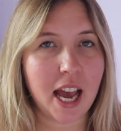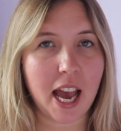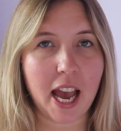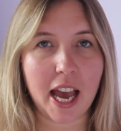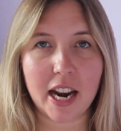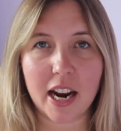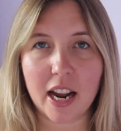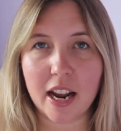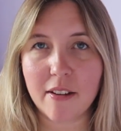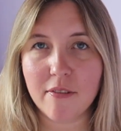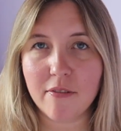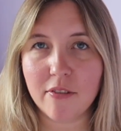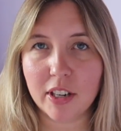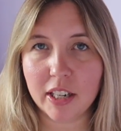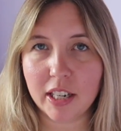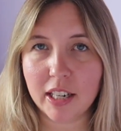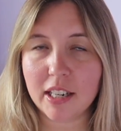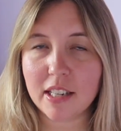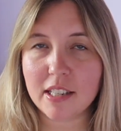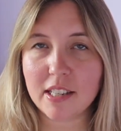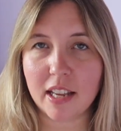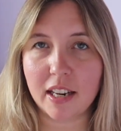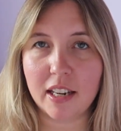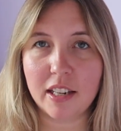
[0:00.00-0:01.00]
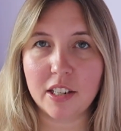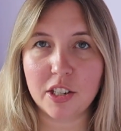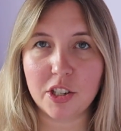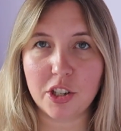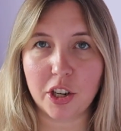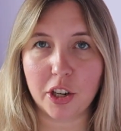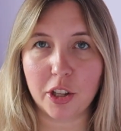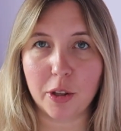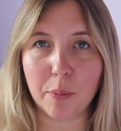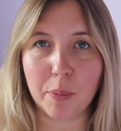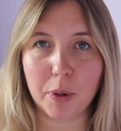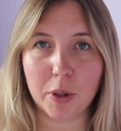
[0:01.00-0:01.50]
and I'm very excited to
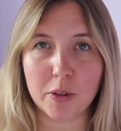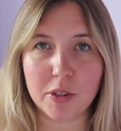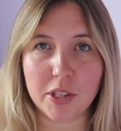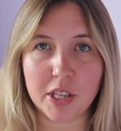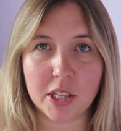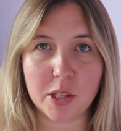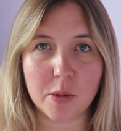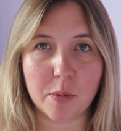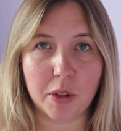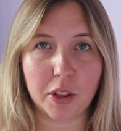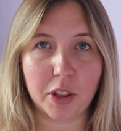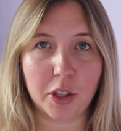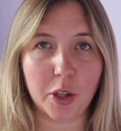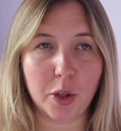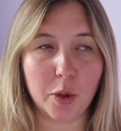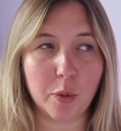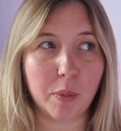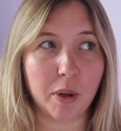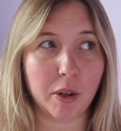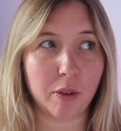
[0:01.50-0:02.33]
share the process with you.